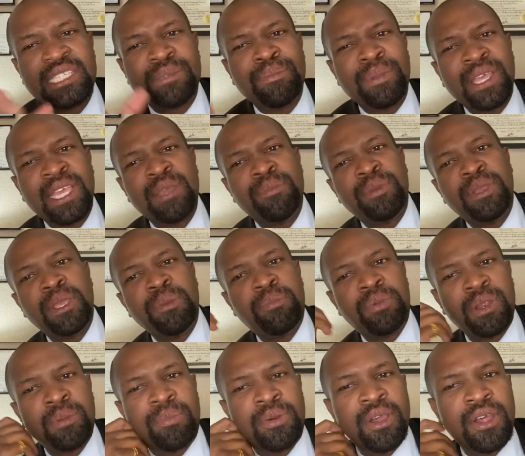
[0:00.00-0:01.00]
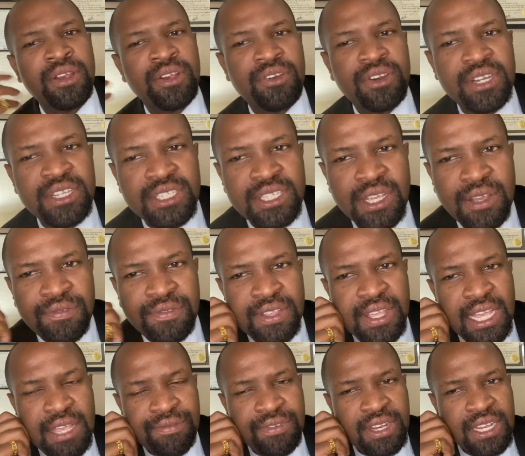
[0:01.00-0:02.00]
maybe preponderance of the
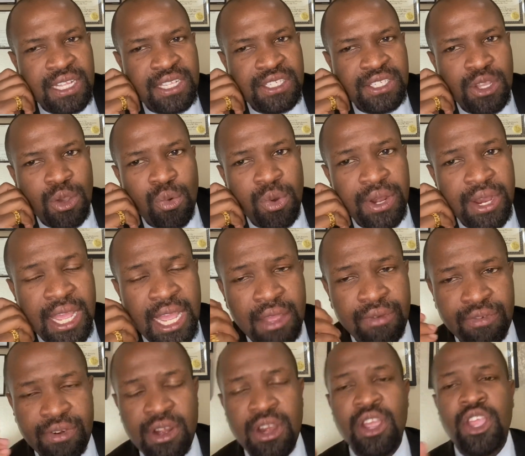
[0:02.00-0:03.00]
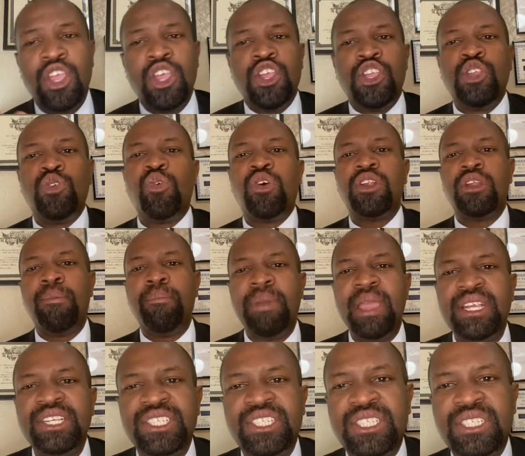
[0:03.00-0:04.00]
evidence or whatever. You want to
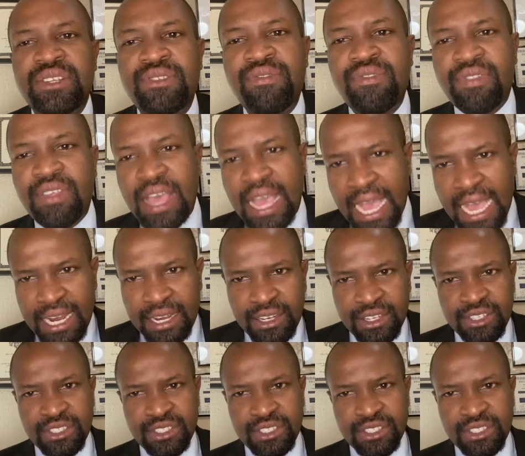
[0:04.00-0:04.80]
mention that.